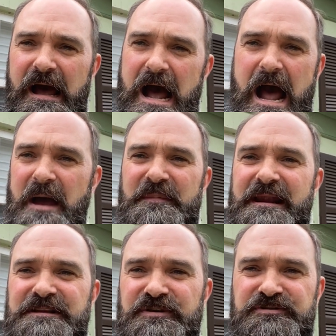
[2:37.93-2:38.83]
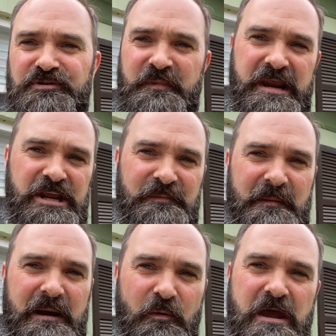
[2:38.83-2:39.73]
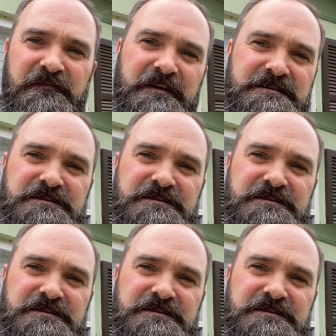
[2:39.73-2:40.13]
I'm not on social media, but my wife is,